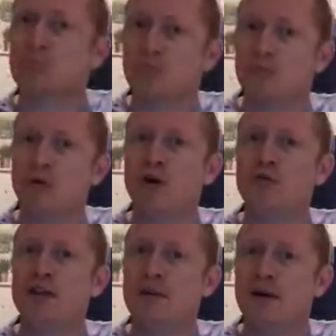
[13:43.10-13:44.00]
You can
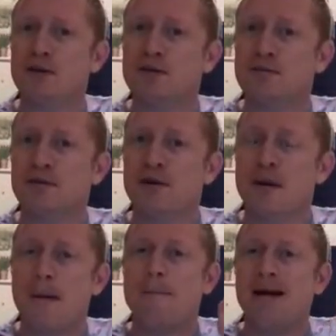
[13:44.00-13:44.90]
read about it.
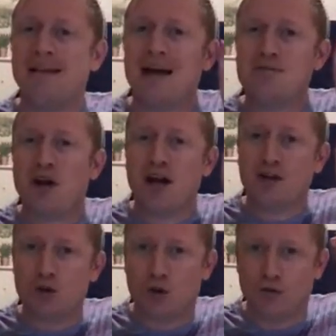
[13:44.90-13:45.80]
But I'm
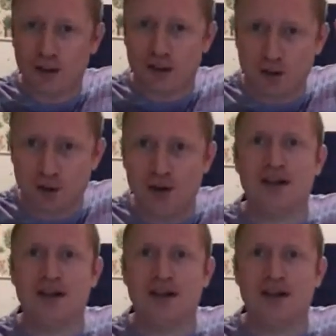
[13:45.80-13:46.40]
trying to convince you